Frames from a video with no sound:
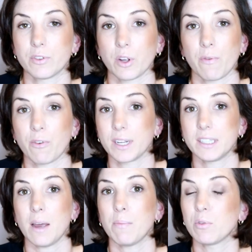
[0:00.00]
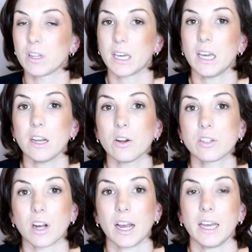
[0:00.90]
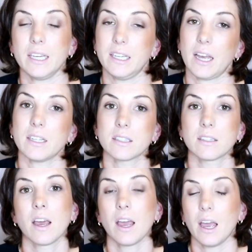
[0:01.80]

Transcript: So for example, the keto diet, yes,